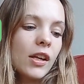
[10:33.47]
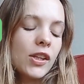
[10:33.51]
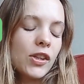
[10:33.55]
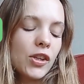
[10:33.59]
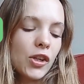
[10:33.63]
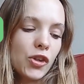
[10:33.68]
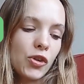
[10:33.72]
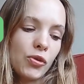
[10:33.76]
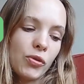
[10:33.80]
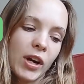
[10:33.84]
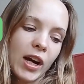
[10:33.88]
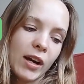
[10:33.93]
To
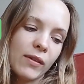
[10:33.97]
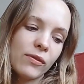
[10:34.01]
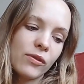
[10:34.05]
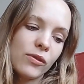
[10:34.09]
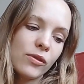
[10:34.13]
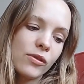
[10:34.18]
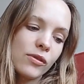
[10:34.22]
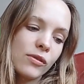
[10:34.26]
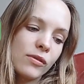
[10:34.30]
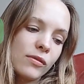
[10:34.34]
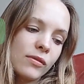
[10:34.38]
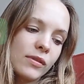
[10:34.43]

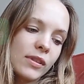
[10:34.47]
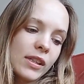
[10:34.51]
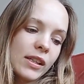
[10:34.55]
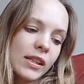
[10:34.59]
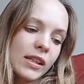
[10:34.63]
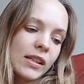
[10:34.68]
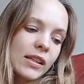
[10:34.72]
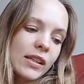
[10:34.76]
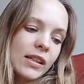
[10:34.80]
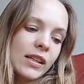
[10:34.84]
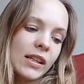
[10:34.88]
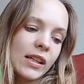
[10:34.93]
travel
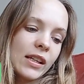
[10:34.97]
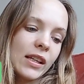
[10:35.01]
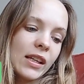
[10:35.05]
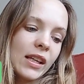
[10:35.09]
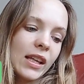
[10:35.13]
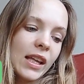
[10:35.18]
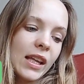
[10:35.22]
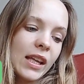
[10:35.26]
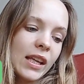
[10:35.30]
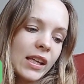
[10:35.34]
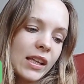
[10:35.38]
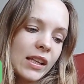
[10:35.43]

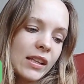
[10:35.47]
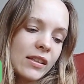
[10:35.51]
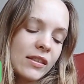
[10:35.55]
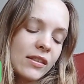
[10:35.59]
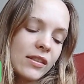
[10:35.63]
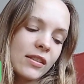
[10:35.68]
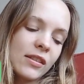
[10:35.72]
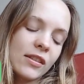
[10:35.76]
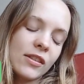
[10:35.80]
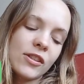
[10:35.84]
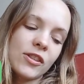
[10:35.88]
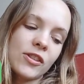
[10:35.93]

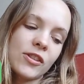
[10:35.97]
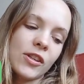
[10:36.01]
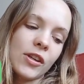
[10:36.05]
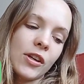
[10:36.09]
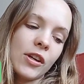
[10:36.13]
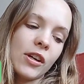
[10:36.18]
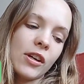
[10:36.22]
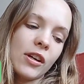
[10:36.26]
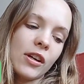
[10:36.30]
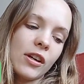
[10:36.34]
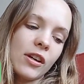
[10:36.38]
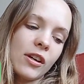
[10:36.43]
is to
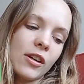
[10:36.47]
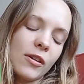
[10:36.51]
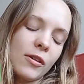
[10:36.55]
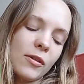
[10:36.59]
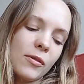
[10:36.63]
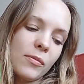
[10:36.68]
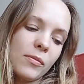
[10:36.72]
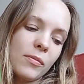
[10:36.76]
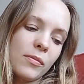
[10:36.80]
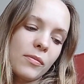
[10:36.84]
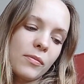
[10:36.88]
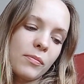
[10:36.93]

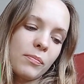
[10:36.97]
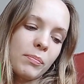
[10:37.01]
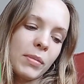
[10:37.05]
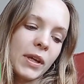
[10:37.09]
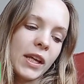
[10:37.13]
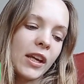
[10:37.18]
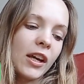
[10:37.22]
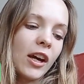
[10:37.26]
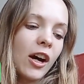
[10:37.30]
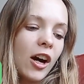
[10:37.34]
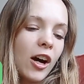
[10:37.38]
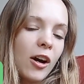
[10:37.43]

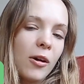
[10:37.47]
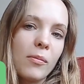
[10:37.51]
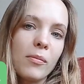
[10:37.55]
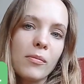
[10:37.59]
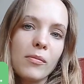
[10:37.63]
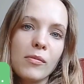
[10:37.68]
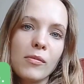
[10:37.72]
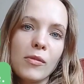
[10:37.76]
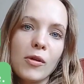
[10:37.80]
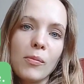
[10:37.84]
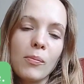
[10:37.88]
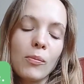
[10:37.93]

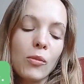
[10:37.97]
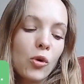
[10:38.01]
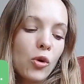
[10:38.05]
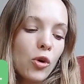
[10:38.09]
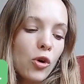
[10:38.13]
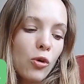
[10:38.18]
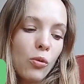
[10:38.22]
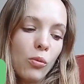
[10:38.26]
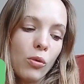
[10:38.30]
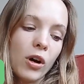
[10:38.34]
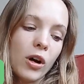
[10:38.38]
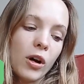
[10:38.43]
become
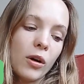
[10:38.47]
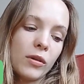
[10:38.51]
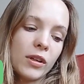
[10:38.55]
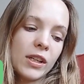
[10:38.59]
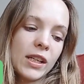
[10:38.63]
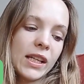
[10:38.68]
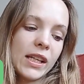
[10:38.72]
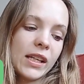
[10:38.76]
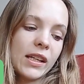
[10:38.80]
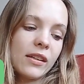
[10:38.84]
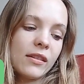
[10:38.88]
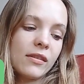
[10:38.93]
more
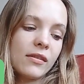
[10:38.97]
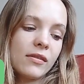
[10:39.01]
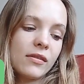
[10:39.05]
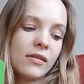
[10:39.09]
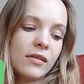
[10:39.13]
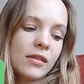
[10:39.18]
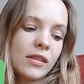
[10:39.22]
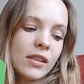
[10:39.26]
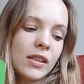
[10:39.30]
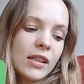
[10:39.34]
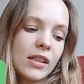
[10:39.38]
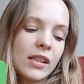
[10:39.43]
worldly,
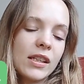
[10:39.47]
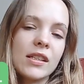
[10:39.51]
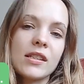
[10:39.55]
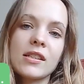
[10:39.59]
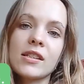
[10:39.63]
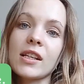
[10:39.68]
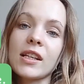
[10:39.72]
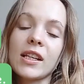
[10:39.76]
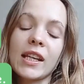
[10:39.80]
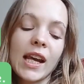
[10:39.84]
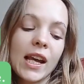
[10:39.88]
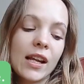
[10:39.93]
is
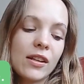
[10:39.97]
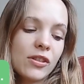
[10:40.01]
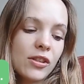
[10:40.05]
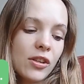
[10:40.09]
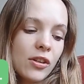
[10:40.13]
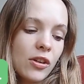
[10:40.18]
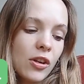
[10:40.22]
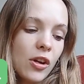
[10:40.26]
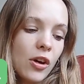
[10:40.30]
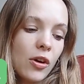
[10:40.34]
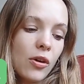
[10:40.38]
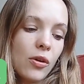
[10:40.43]
to get to
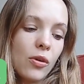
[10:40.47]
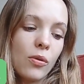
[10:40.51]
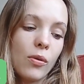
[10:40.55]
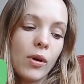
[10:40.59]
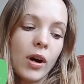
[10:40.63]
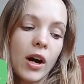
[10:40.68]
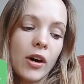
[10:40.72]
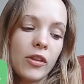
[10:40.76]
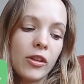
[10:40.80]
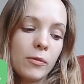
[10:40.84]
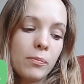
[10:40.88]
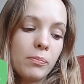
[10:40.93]
know
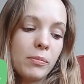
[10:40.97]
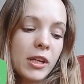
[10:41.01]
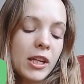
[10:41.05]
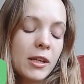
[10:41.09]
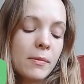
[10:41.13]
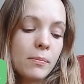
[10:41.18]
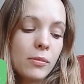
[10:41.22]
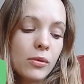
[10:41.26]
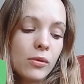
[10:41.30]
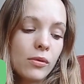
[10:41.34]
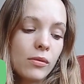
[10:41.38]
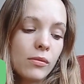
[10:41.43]
other
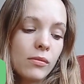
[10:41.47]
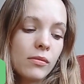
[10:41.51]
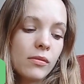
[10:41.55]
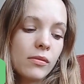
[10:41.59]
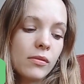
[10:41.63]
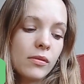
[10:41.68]
people,